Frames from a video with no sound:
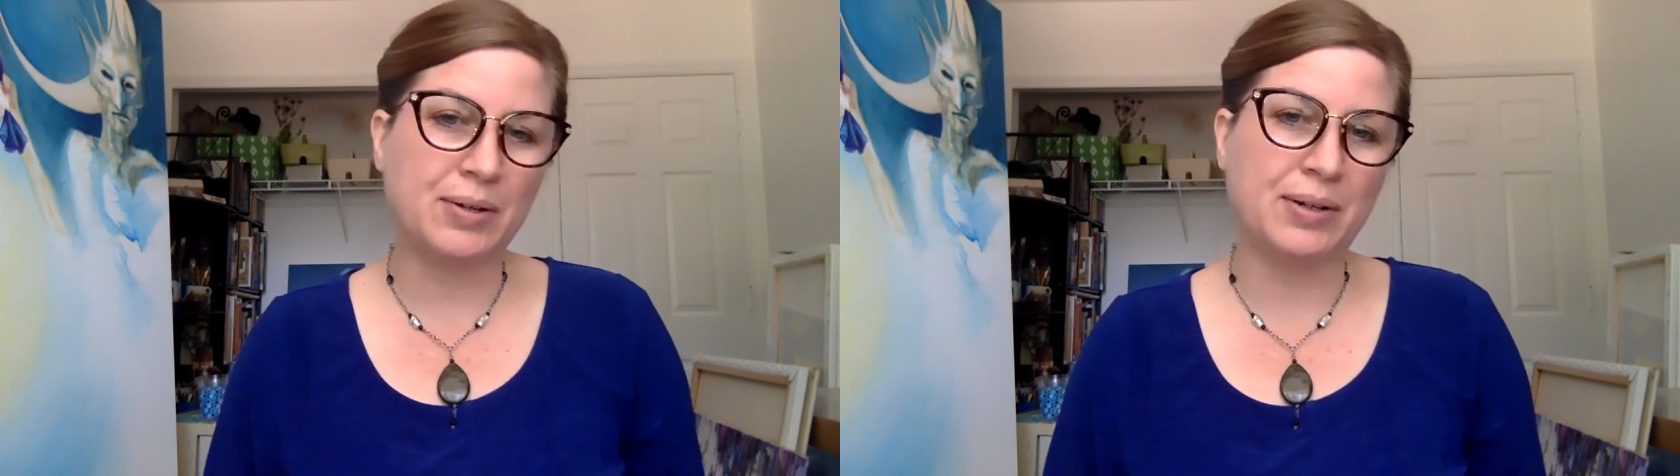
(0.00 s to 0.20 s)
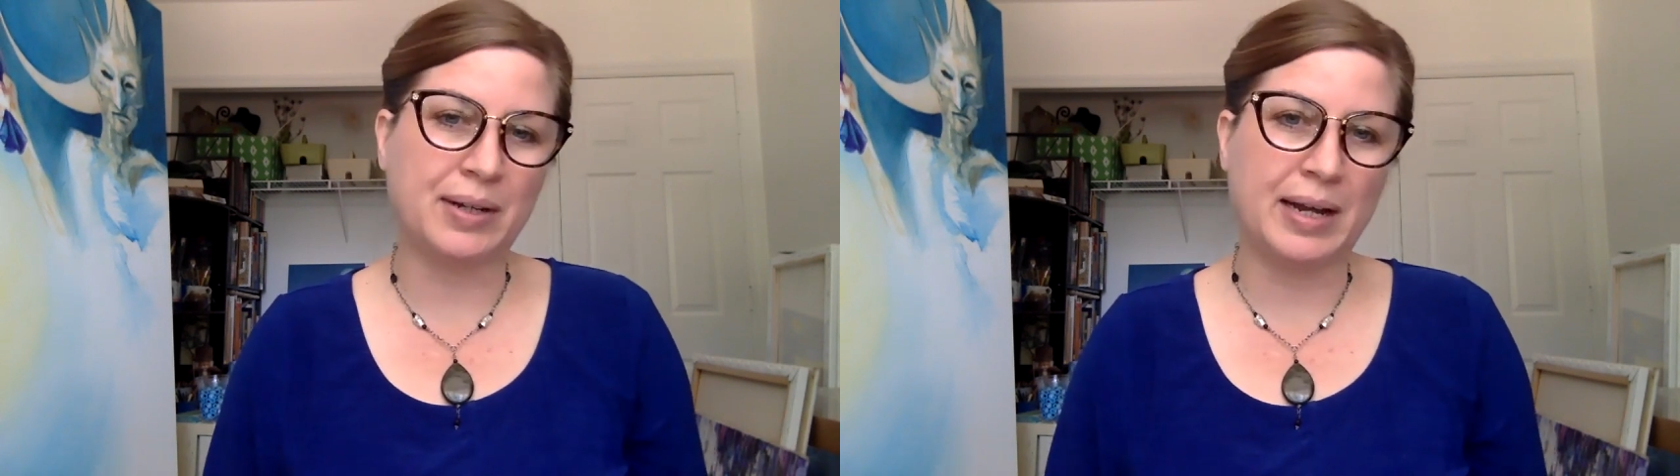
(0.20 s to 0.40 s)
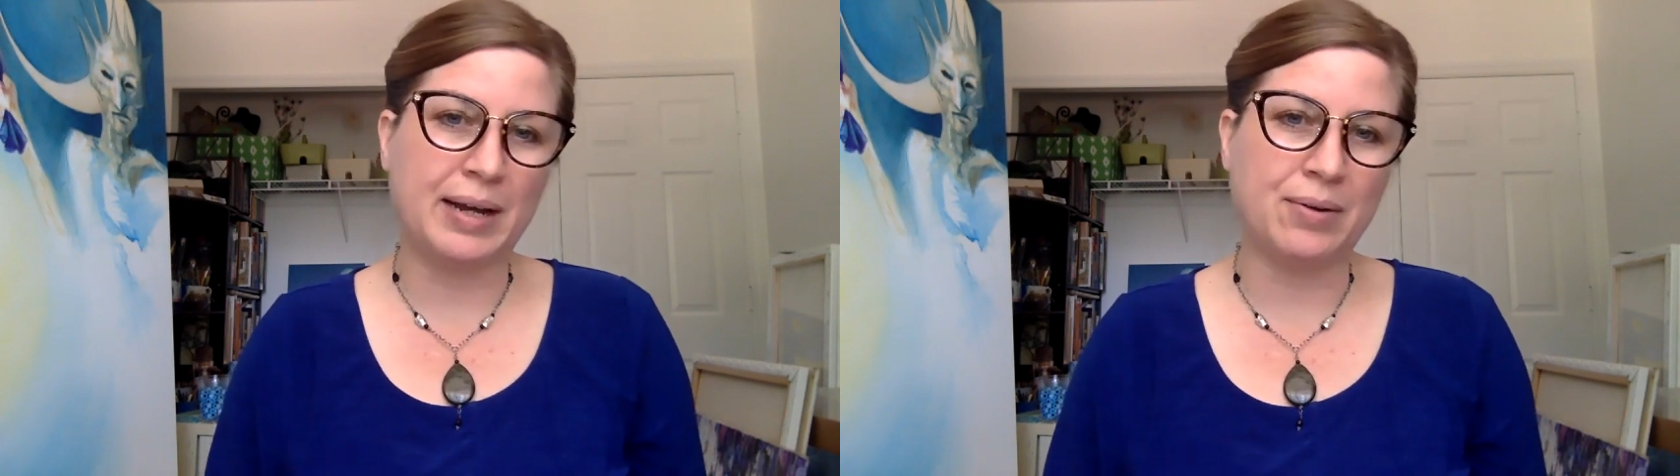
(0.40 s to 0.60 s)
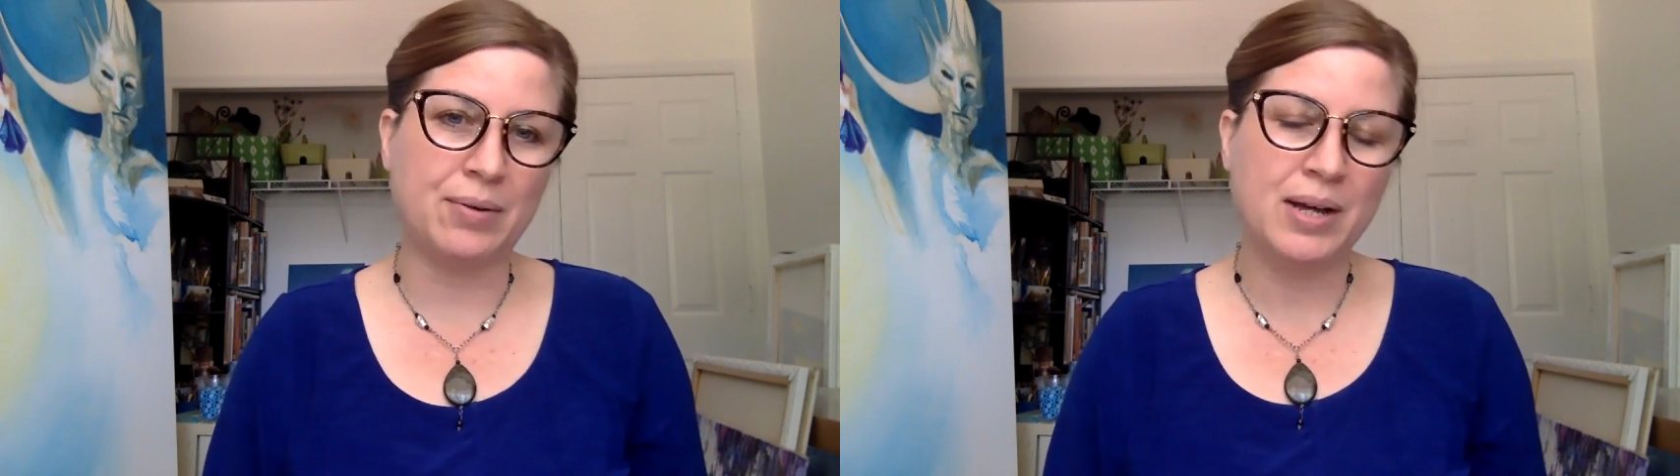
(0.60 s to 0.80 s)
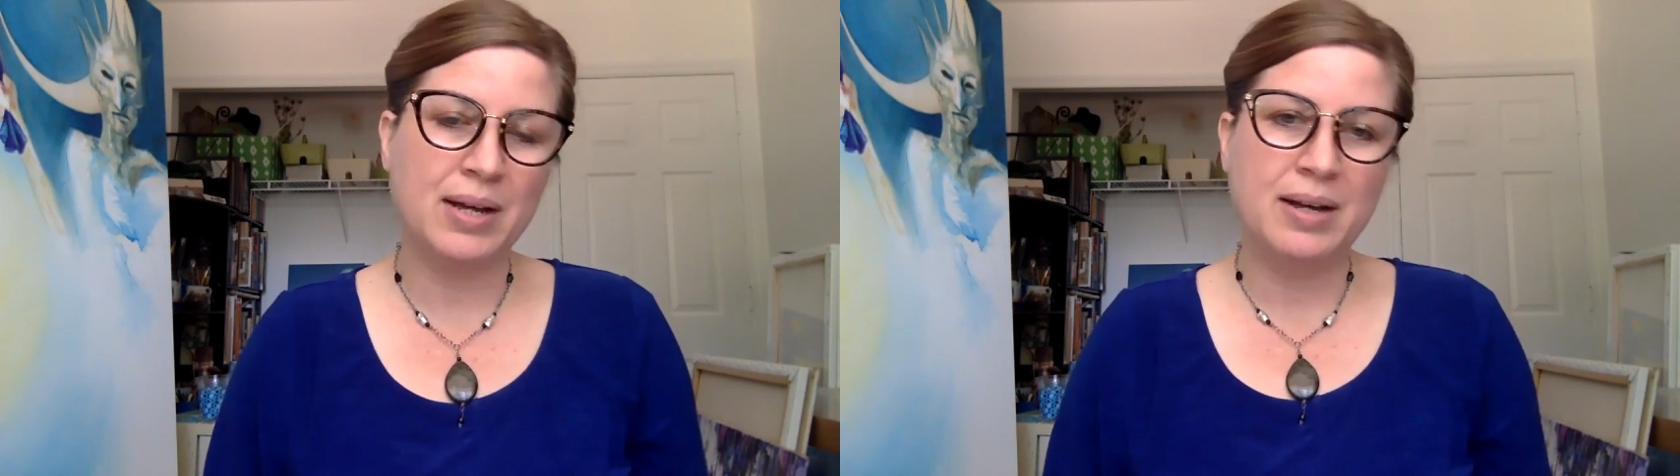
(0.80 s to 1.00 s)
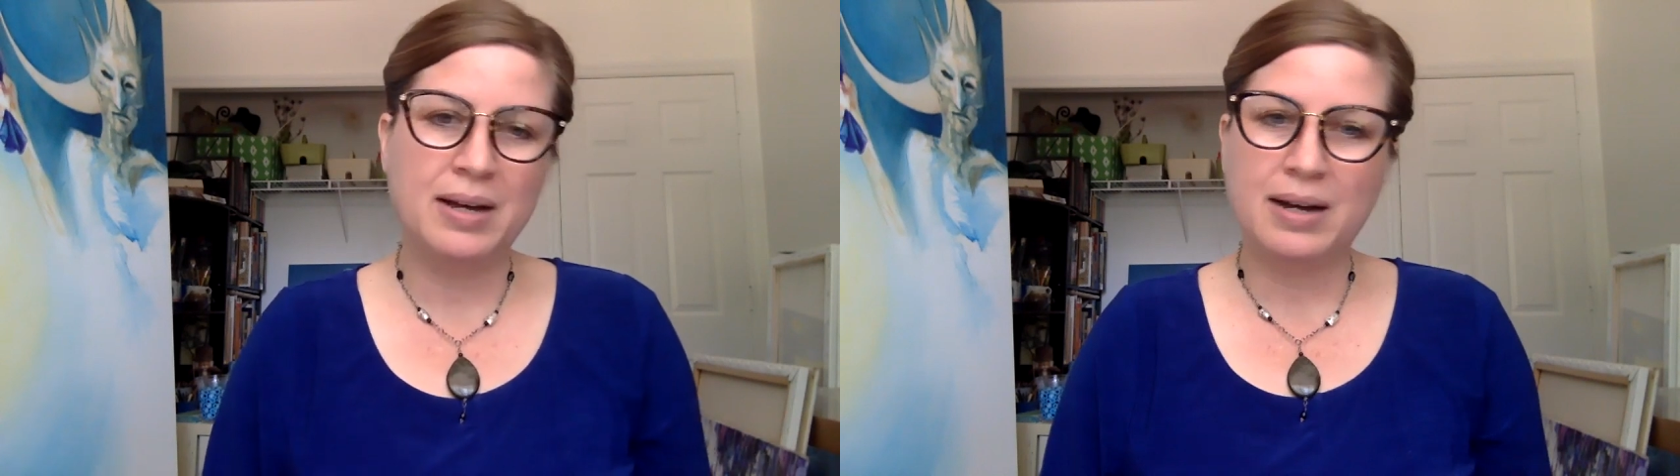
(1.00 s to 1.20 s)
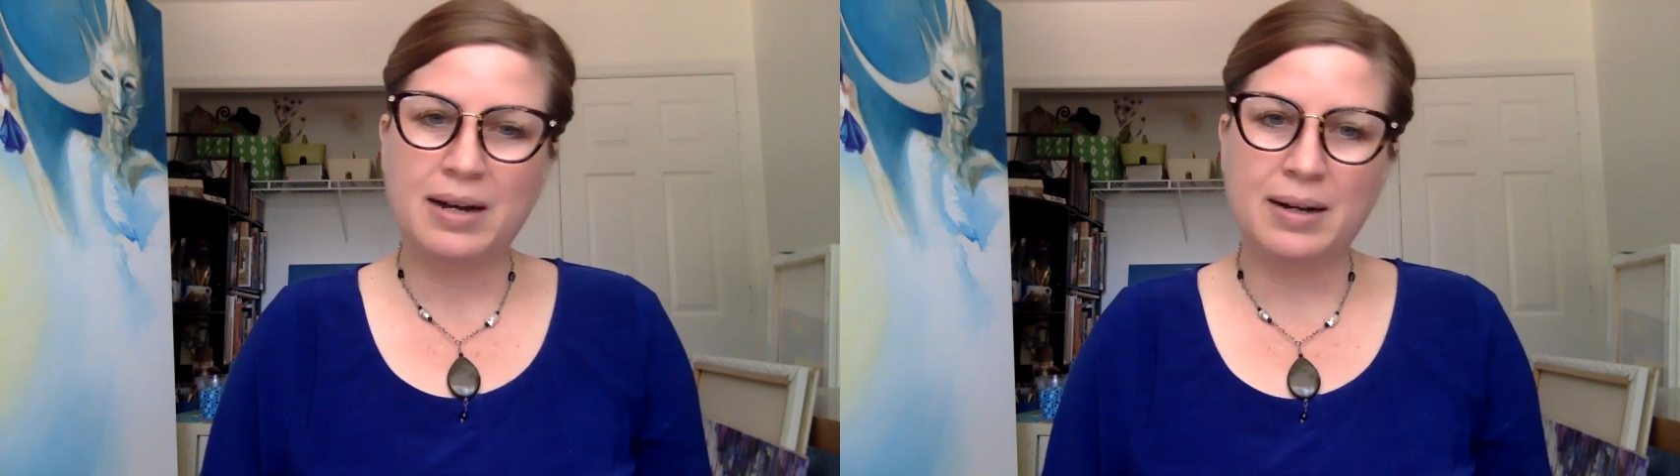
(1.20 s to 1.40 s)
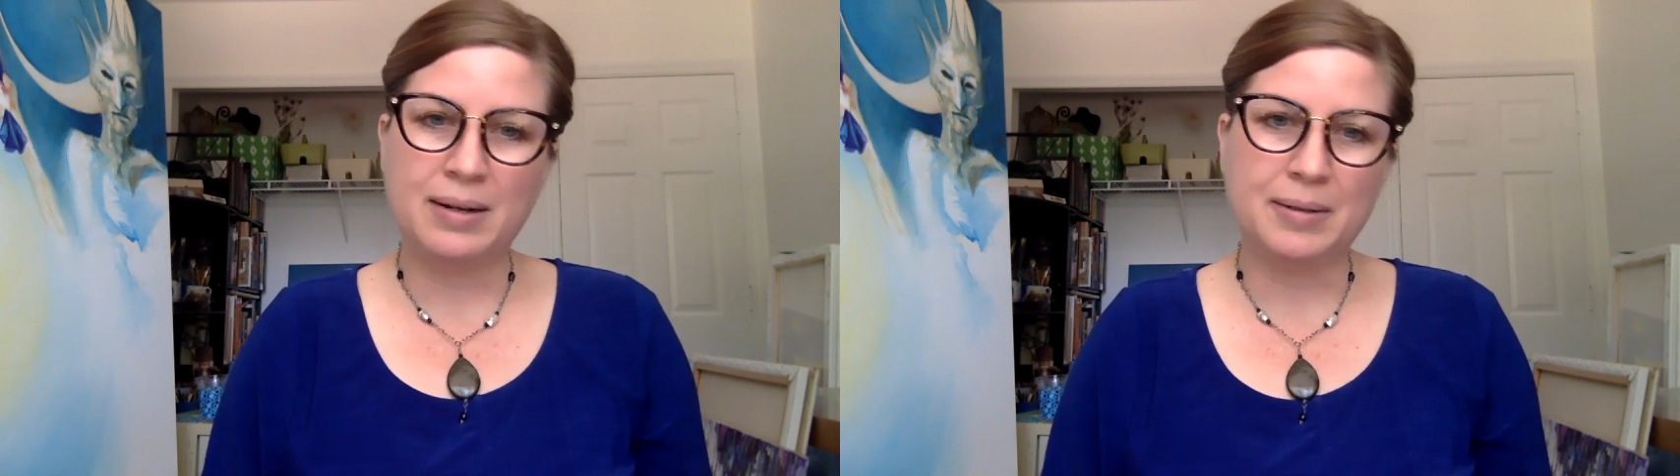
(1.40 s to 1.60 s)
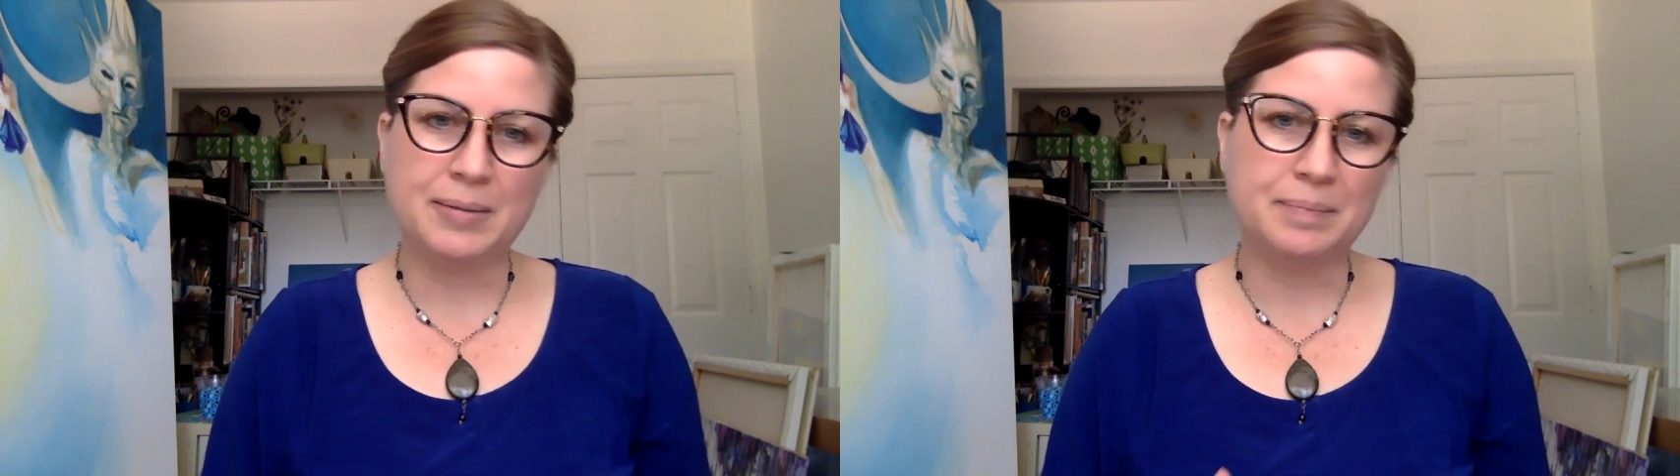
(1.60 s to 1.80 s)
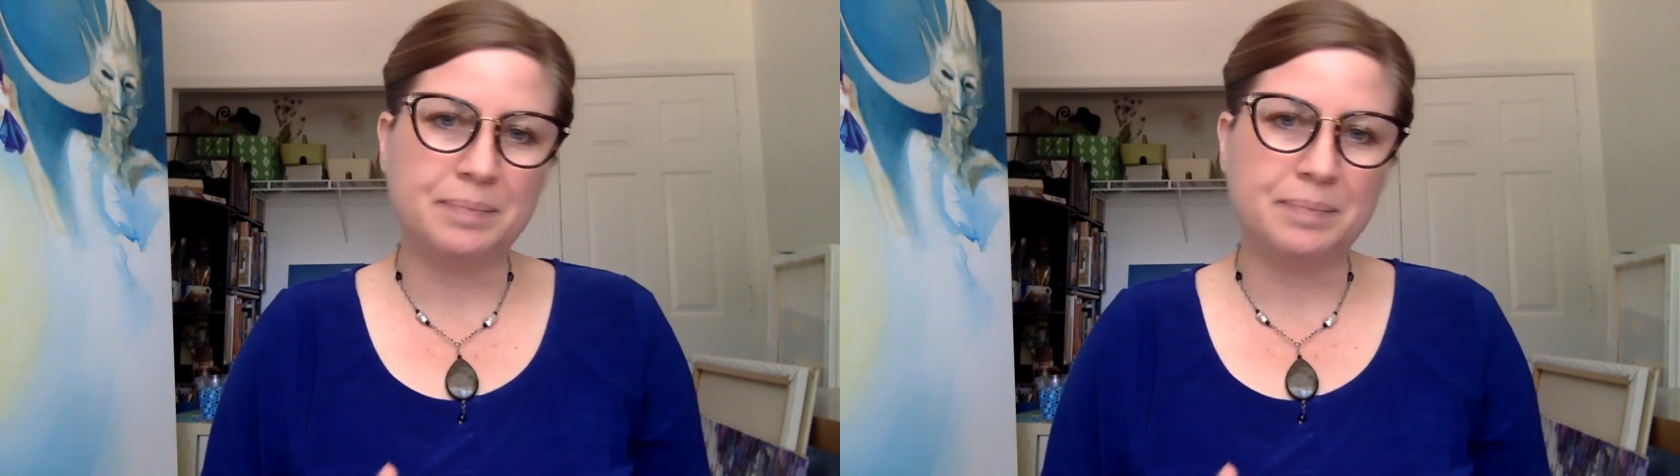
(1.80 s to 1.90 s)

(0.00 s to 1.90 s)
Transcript: on now.